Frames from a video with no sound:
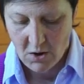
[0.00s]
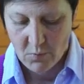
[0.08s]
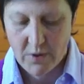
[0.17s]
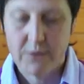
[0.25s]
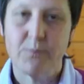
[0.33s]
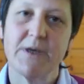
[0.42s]

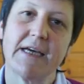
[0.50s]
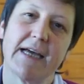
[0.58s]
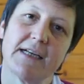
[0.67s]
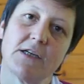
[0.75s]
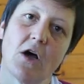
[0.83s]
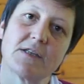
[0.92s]
where we
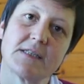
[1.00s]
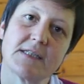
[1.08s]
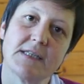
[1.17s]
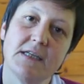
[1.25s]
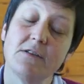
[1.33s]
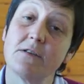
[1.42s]
cannot
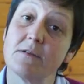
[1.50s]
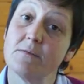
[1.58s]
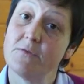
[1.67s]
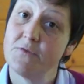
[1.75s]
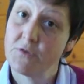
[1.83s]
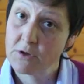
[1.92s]
see
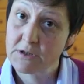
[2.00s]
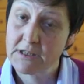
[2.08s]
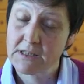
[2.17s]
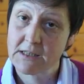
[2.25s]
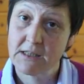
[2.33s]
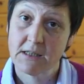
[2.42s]

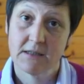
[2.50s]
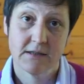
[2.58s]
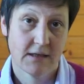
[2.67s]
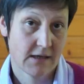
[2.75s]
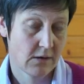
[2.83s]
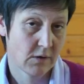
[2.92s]
further
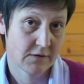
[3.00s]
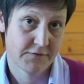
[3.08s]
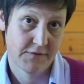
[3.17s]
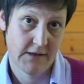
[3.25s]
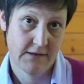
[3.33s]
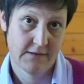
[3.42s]
than our
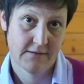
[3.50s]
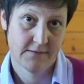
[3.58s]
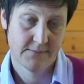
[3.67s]
feet.